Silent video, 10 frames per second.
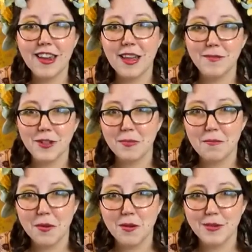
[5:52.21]
I'm trimming
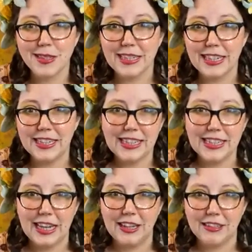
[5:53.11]
bowls and tailing
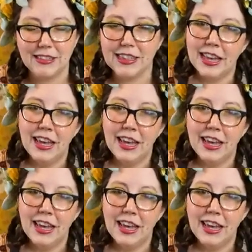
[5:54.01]
tails.